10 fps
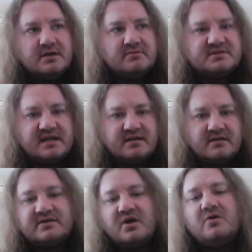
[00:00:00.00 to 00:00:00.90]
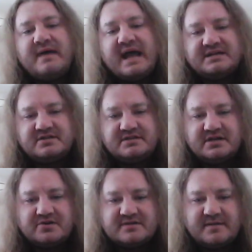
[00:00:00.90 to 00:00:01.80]
was like, the whole match,
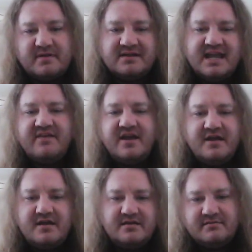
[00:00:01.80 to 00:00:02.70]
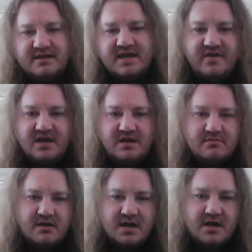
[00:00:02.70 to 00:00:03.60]
Jericho's up there, Kevin,
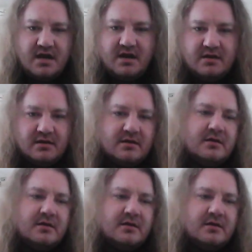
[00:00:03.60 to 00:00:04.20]
hey!